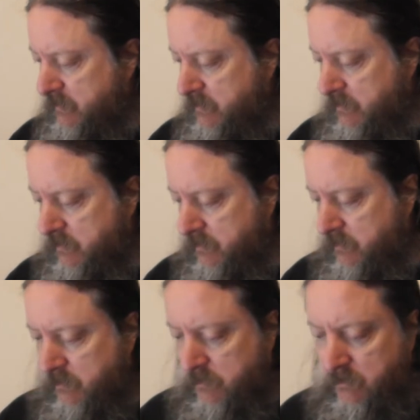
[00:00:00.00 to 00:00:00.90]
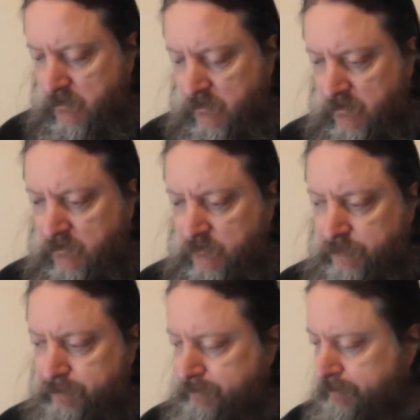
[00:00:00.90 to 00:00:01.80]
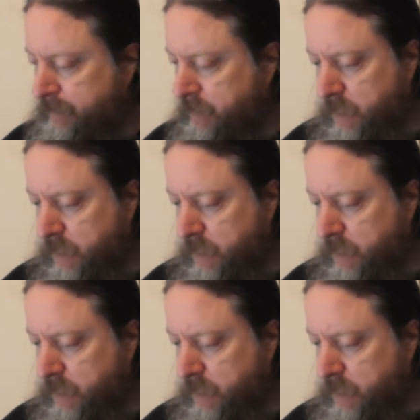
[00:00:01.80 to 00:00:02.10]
(silence)